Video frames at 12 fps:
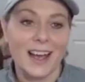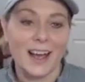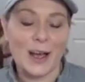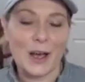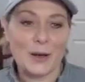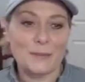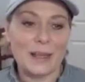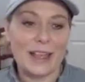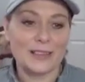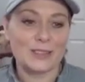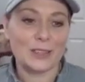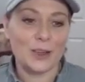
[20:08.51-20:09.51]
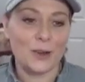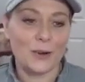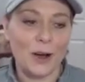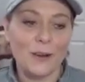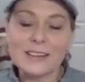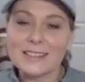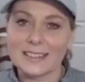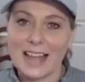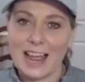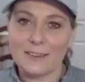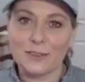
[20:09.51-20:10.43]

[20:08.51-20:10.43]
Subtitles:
And so always laugh.